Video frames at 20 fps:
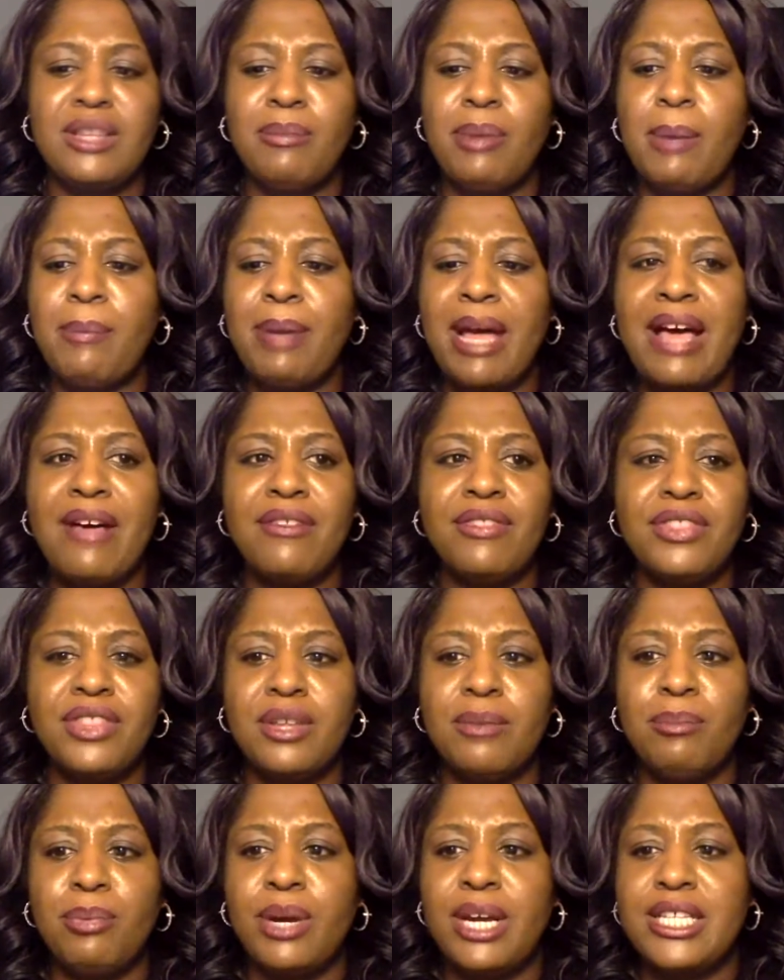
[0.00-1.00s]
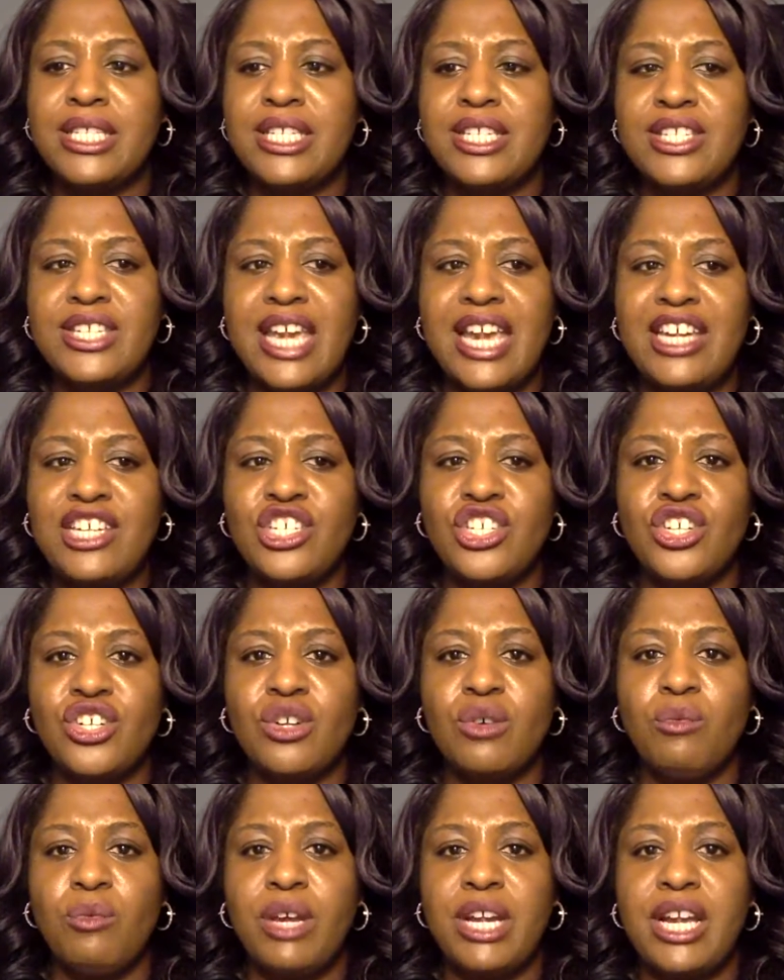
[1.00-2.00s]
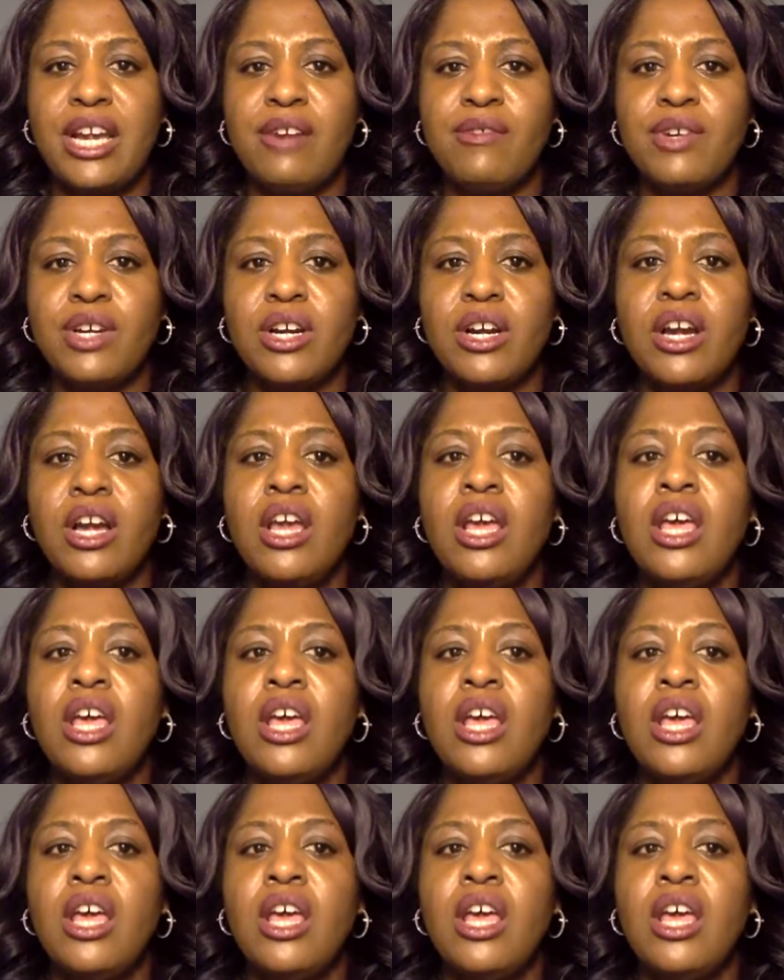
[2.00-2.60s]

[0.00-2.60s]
about the presentation or whatever.